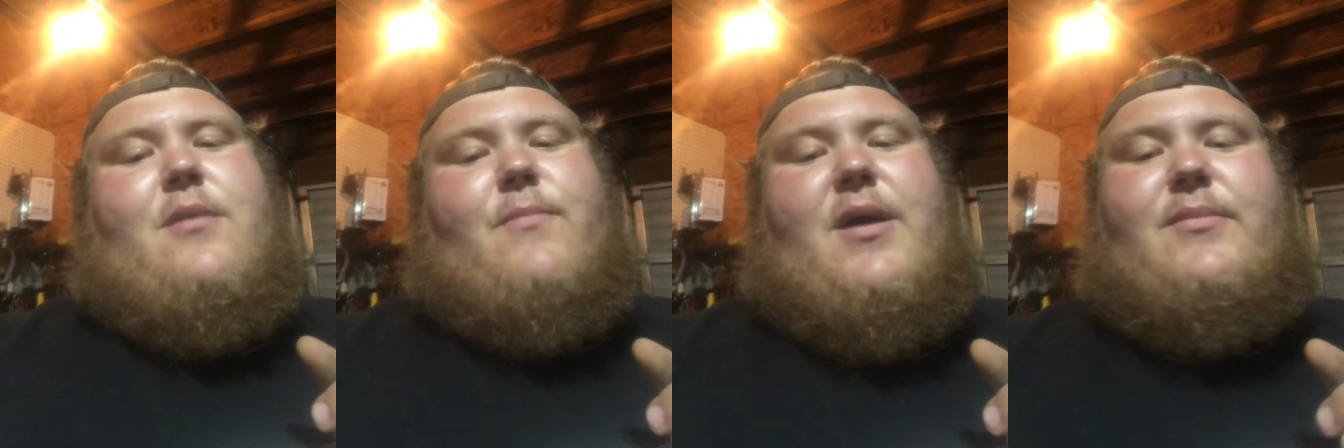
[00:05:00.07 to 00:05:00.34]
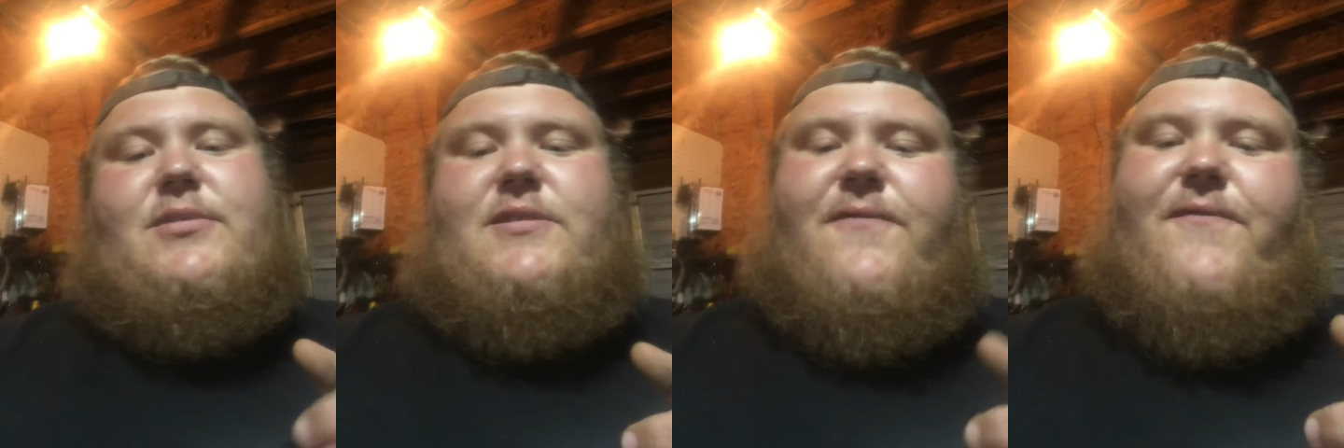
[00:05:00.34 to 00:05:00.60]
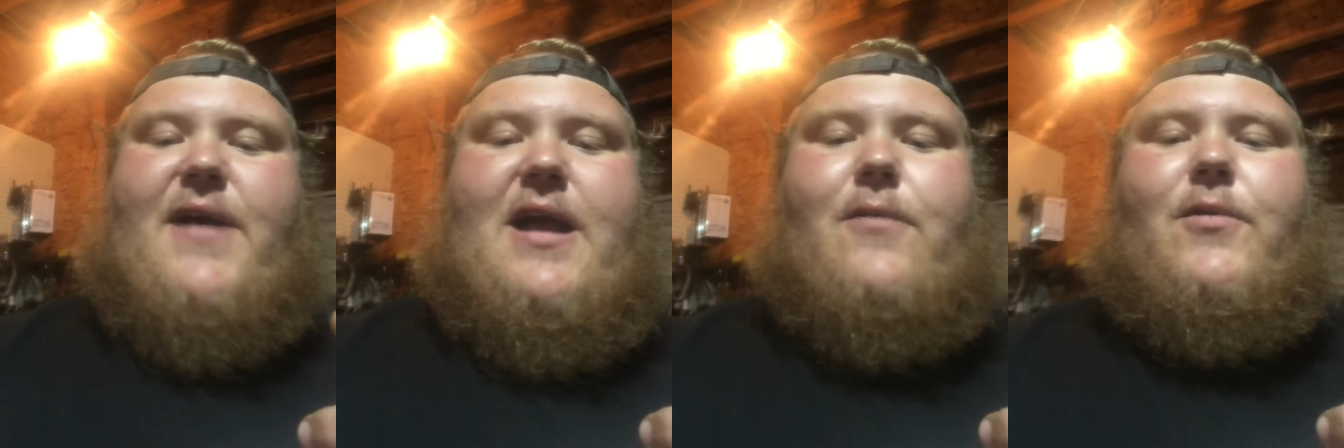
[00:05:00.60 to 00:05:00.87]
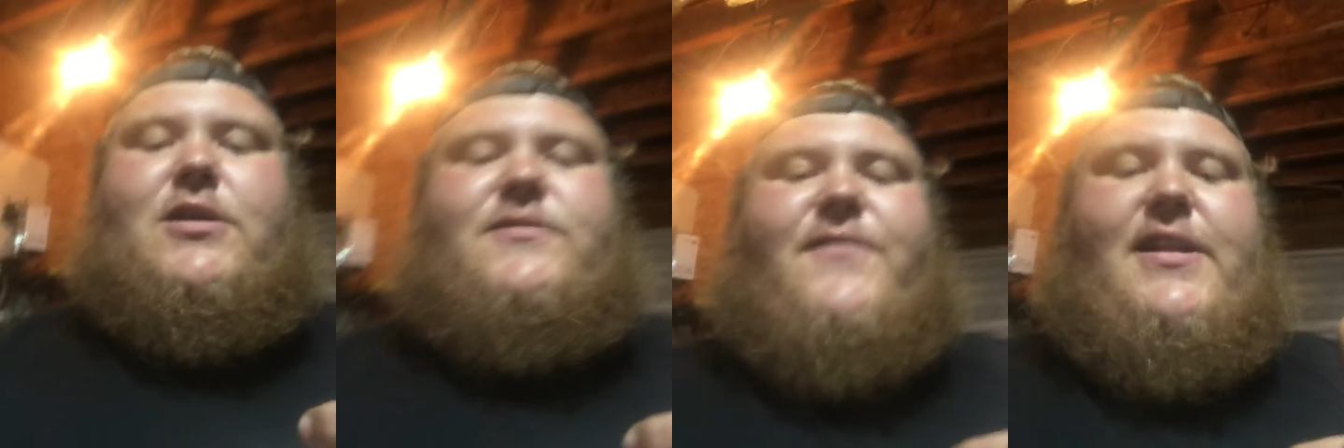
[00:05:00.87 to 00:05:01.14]
maybe some
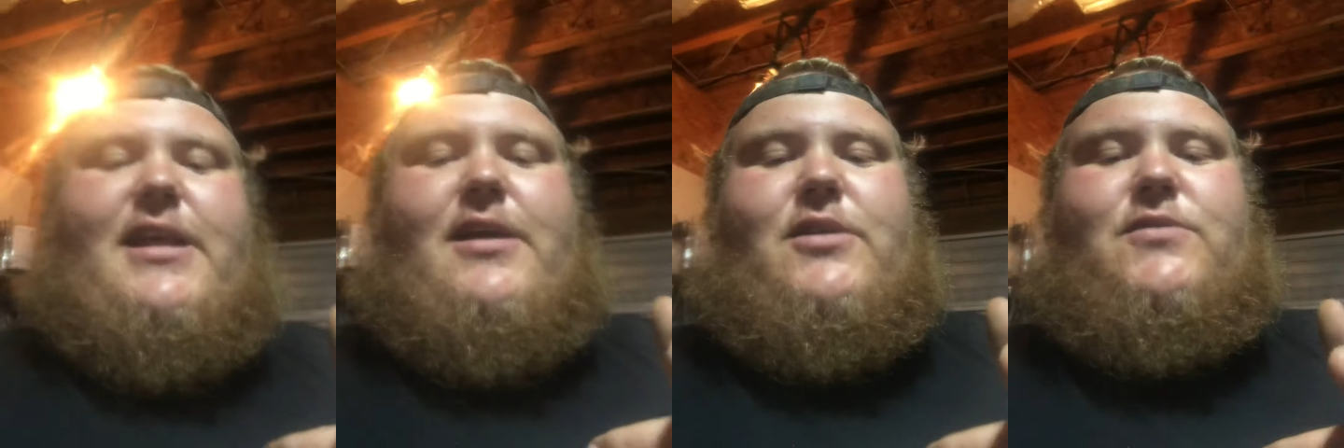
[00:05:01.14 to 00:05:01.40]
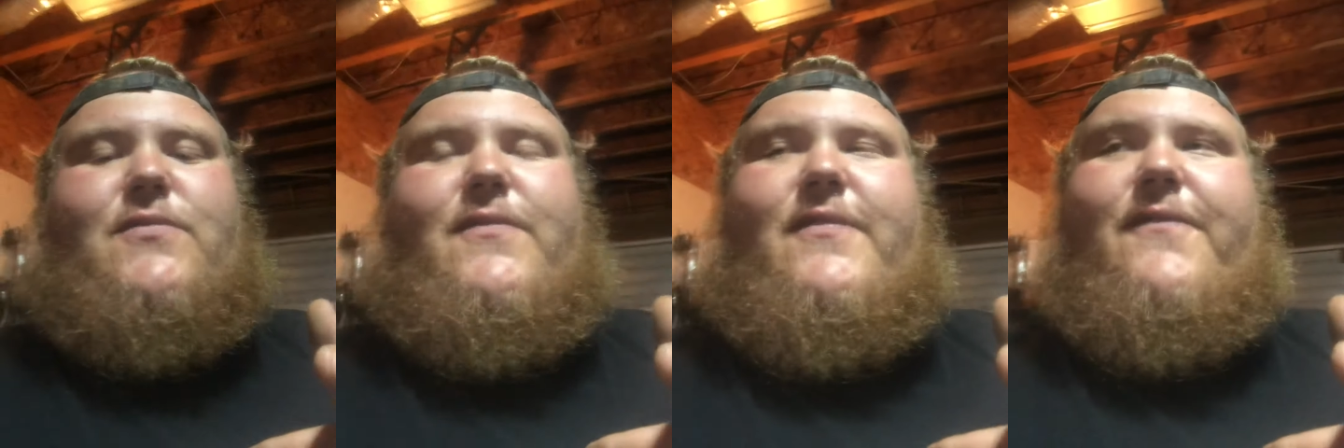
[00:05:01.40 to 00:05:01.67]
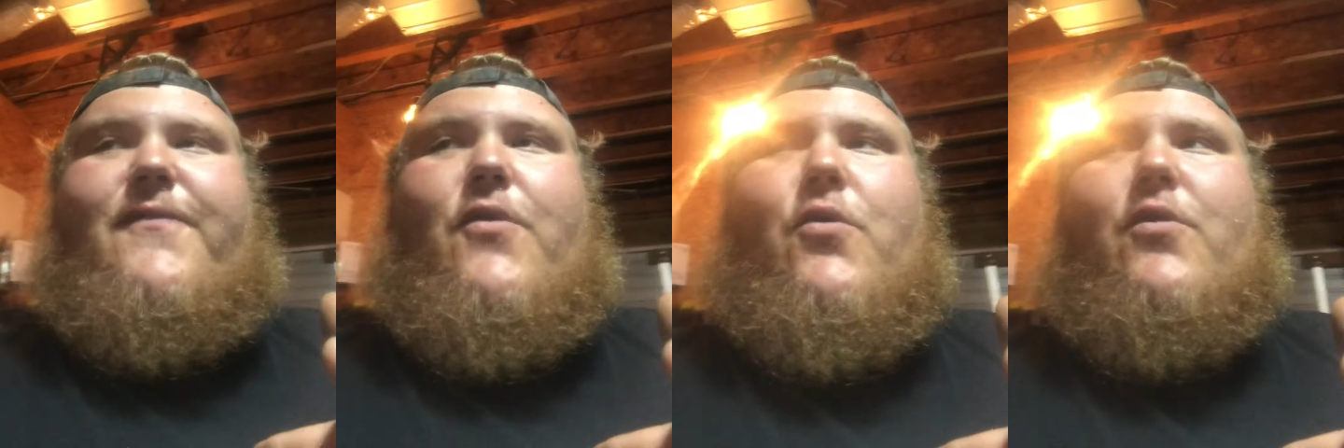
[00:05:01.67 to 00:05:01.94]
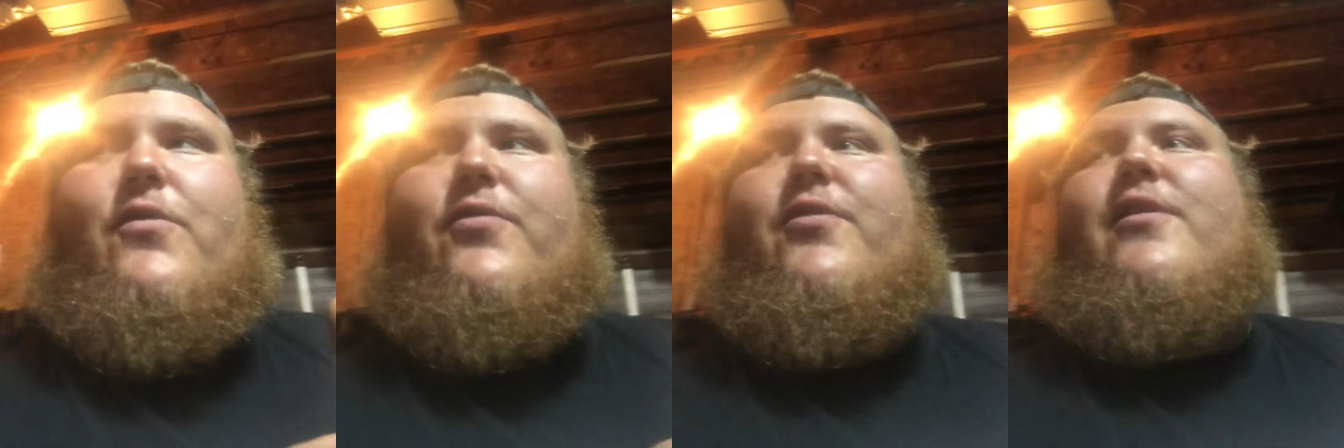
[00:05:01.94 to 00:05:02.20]
fireworks videos for the
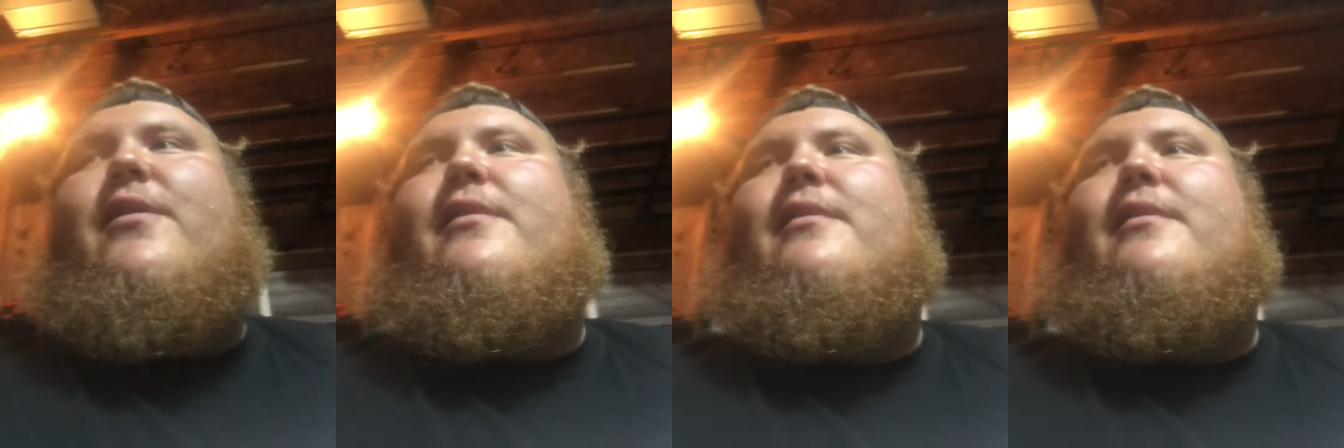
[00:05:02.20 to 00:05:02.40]
4th.